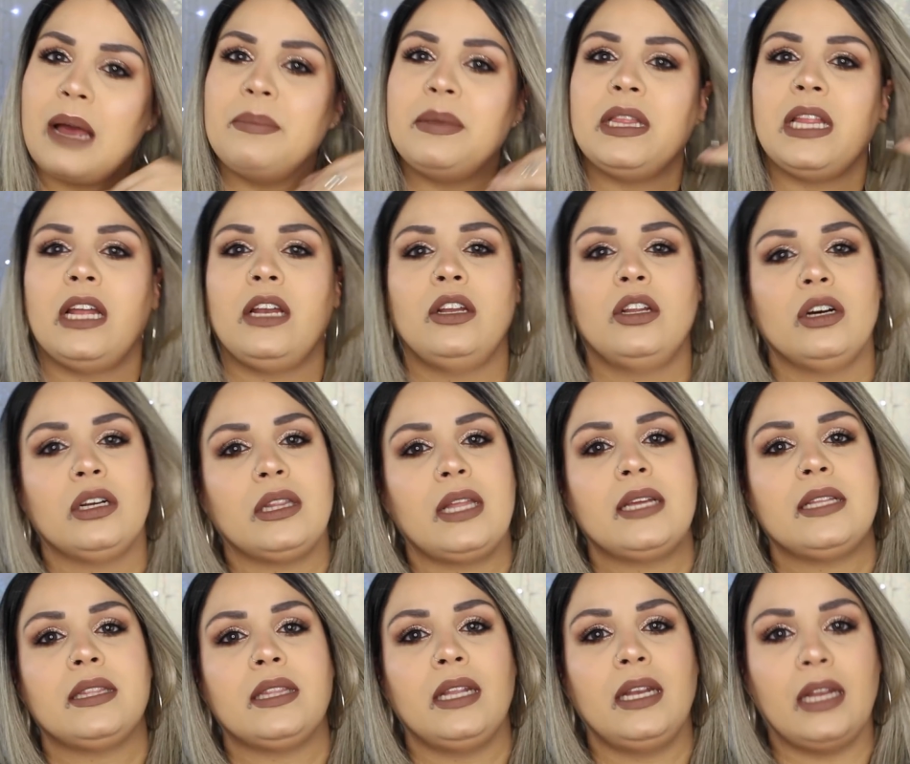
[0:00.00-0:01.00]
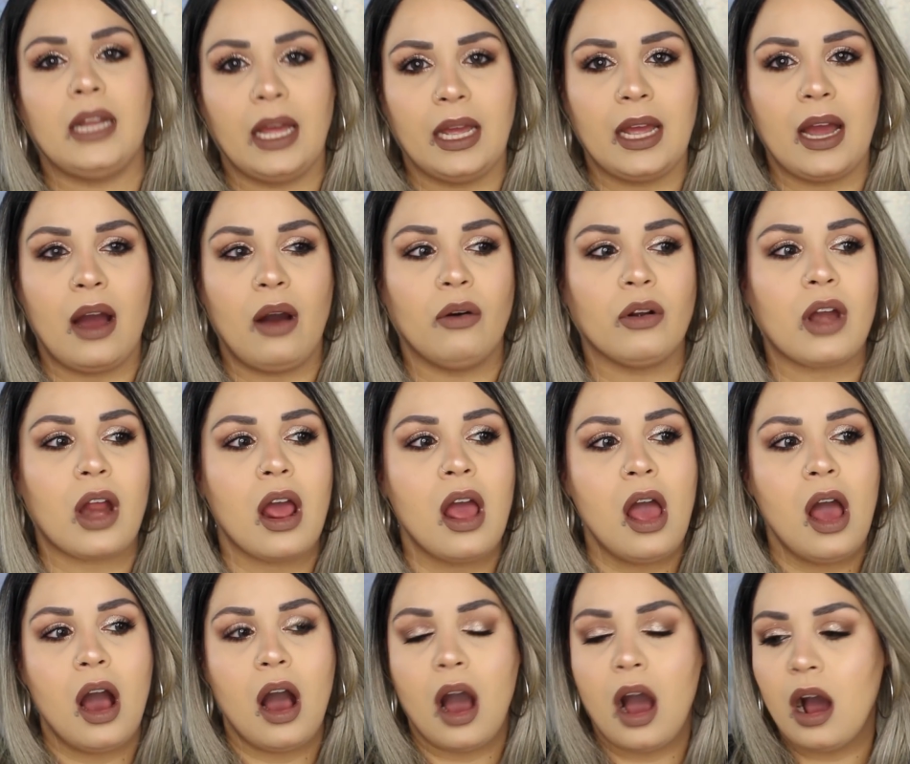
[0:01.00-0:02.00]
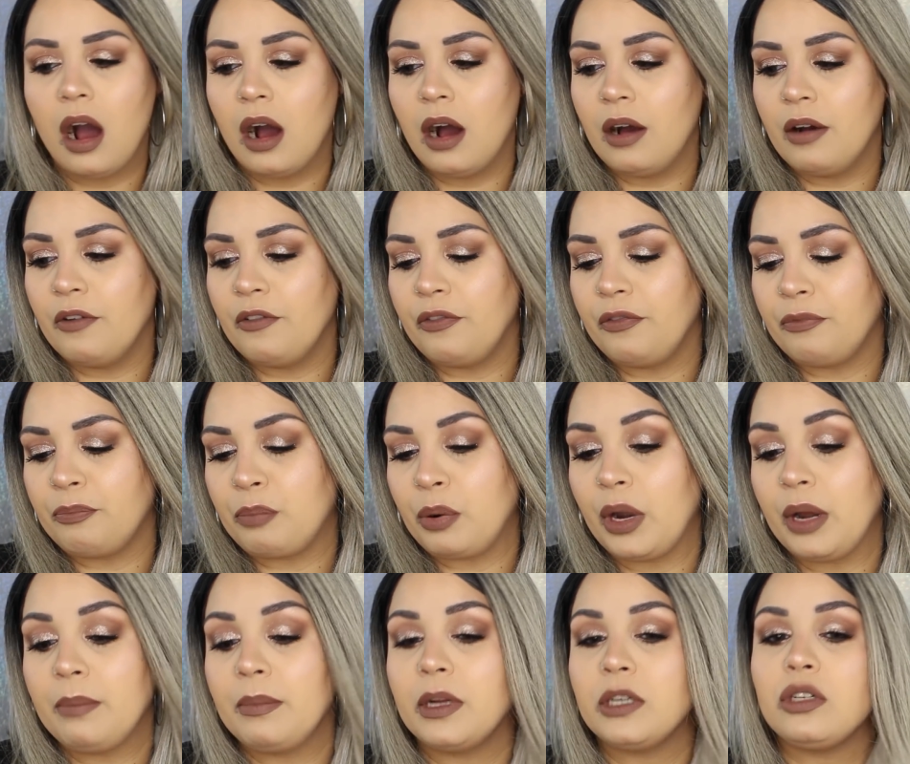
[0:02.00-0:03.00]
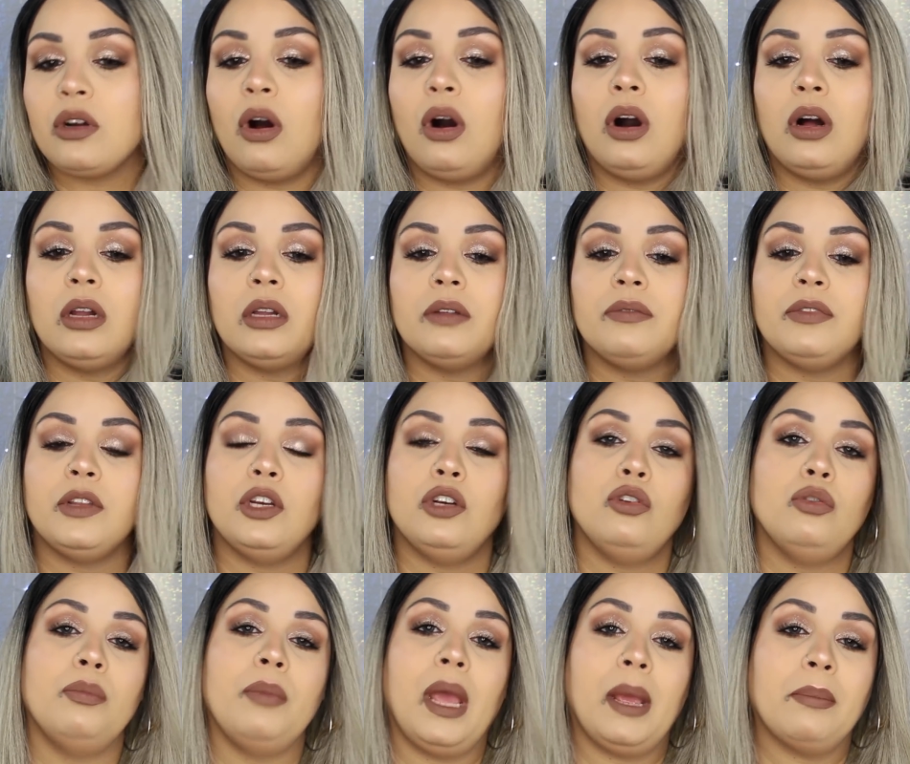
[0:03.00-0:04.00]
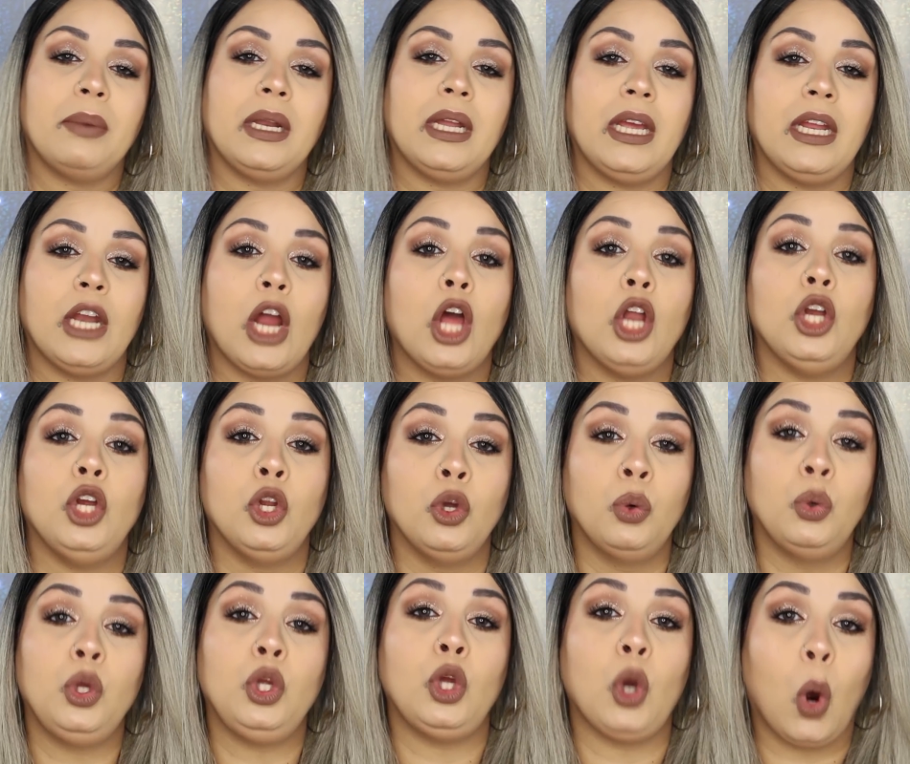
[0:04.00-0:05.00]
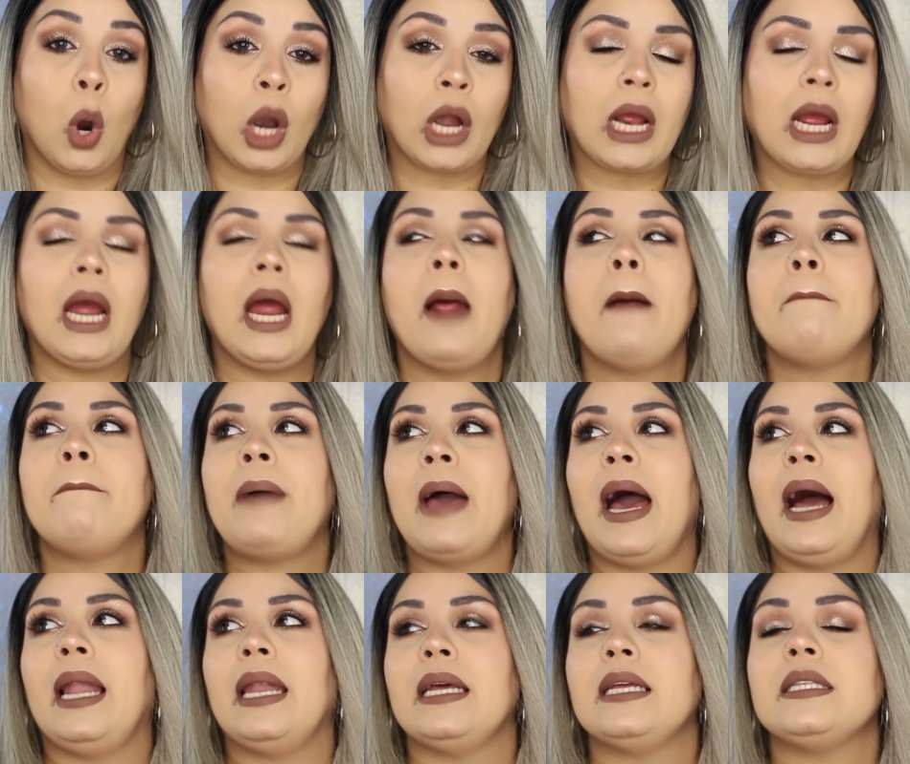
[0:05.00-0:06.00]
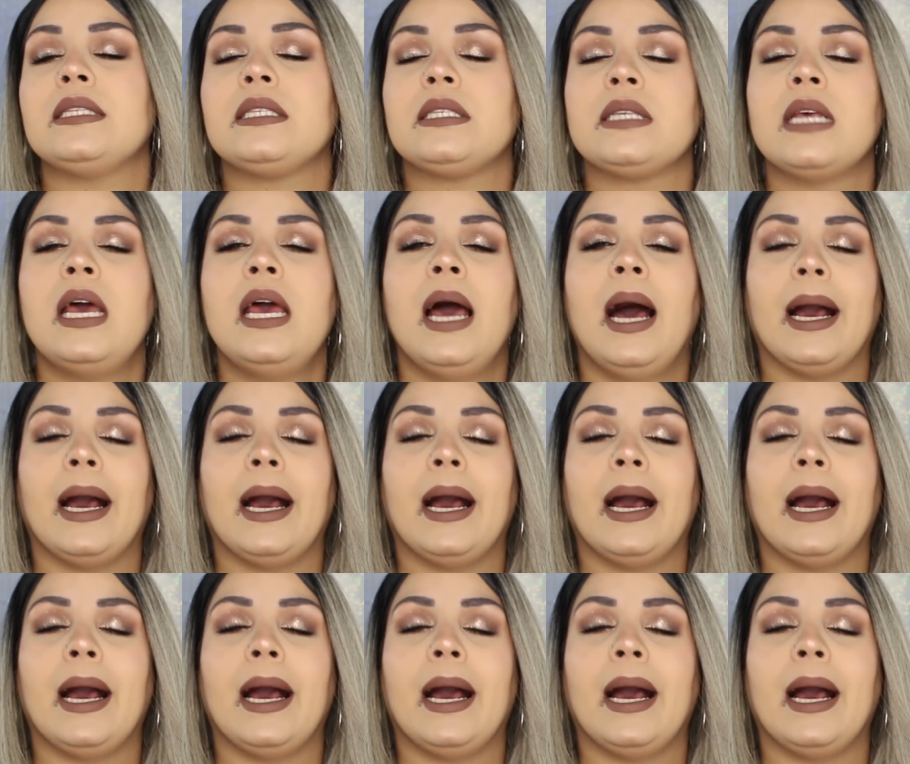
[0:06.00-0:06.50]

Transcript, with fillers: I mean, they look like the layout of pretty much all of the new Maybelline New York palettes.